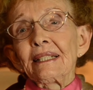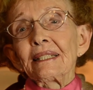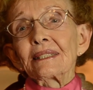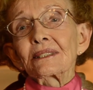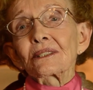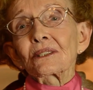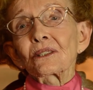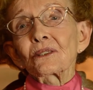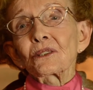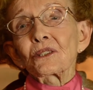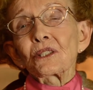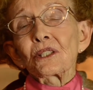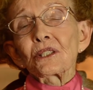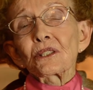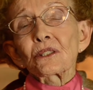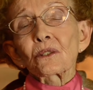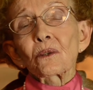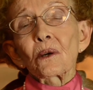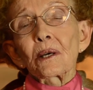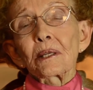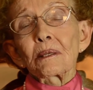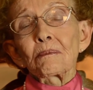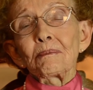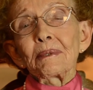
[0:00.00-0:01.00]
So she's
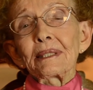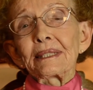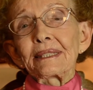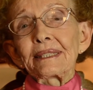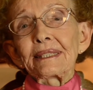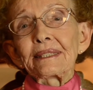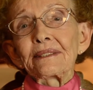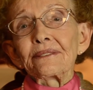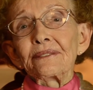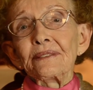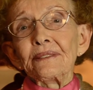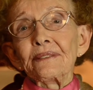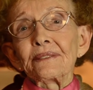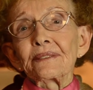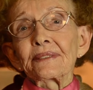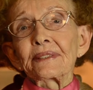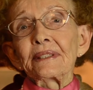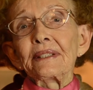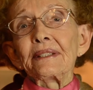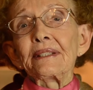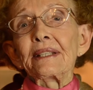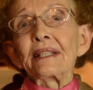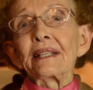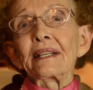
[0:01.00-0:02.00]
quite a bit different
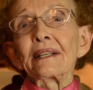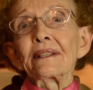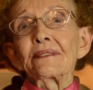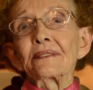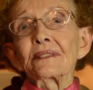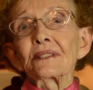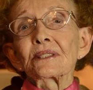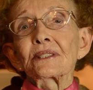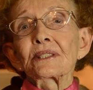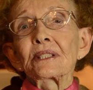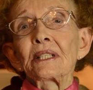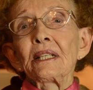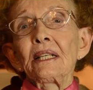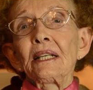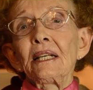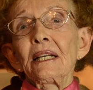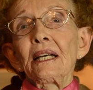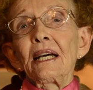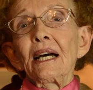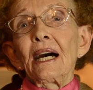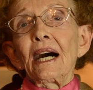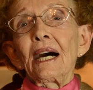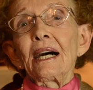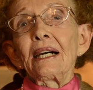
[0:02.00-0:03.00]
than the others.
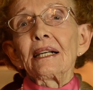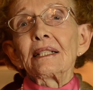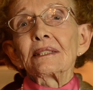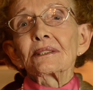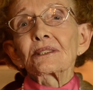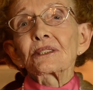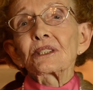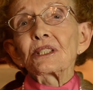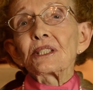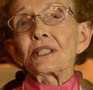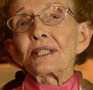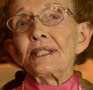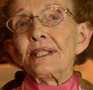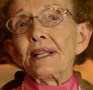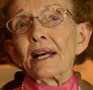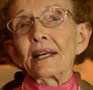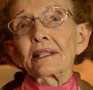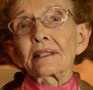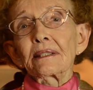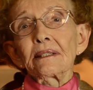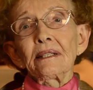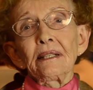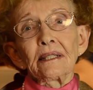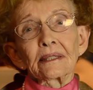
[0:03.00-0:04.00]
She's
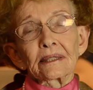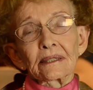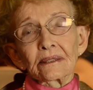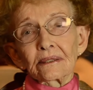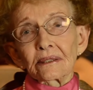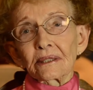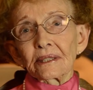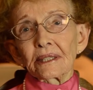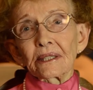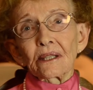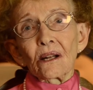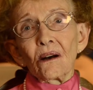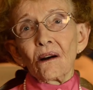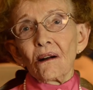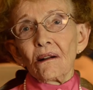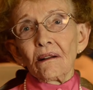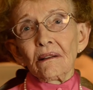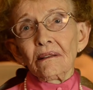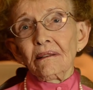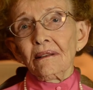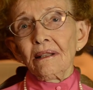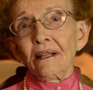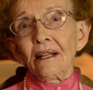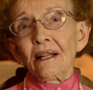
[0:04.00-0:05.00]
not a hugger at
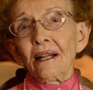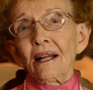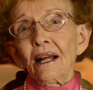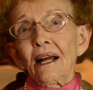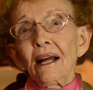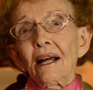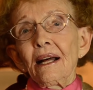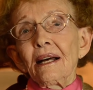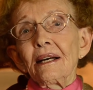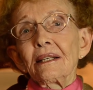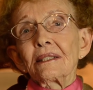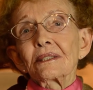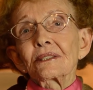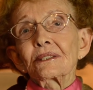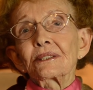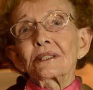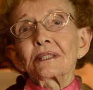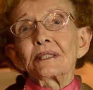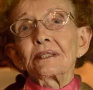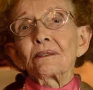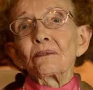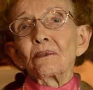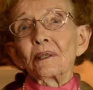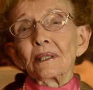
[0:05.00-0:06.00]
all.
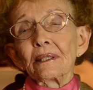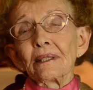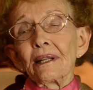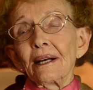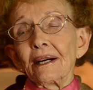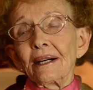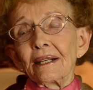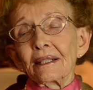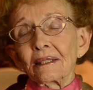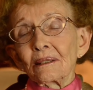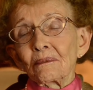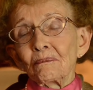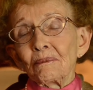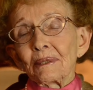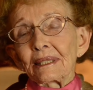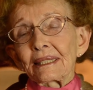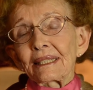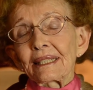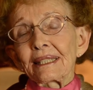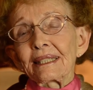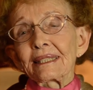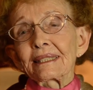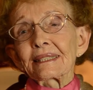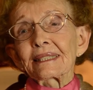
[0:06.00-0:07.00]
She will hug,
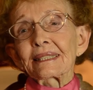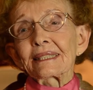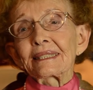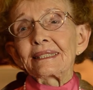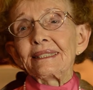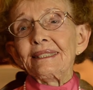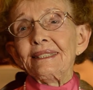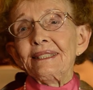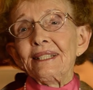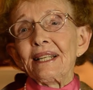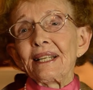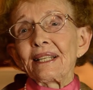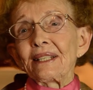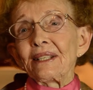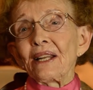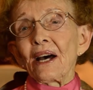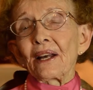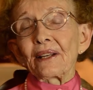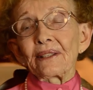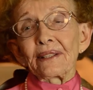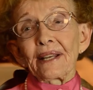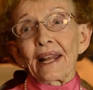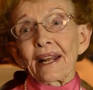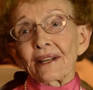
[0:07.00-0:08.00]
but it's
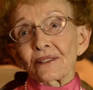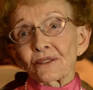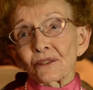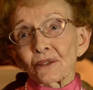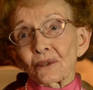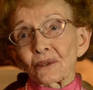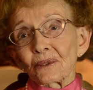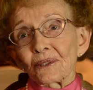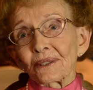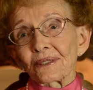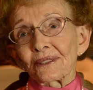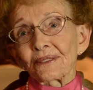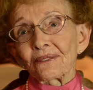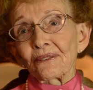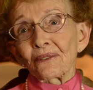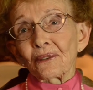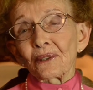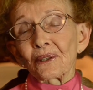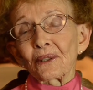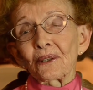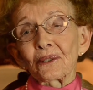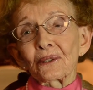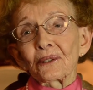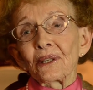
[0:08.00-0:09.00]
not natural for
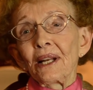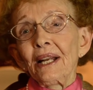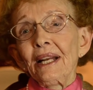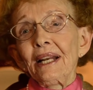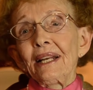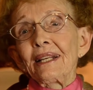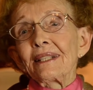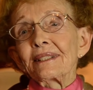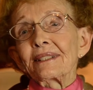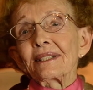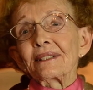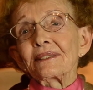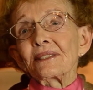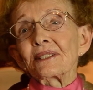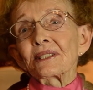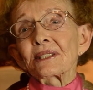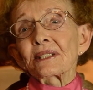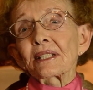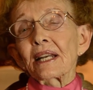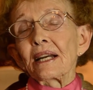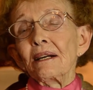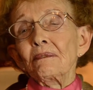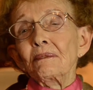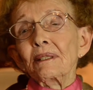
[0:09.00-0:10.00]
her to
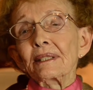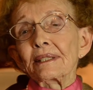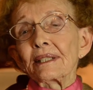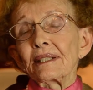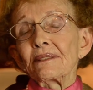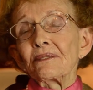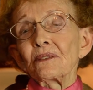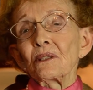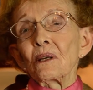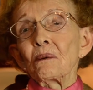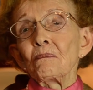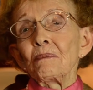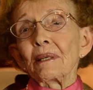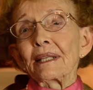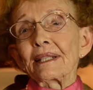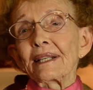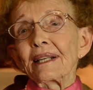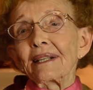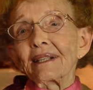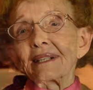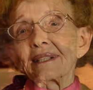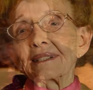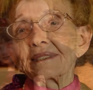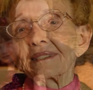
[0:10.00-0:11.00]
just come and give you a big
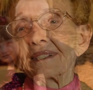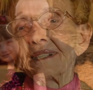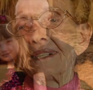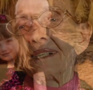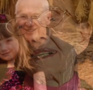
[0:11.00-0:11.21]
hug.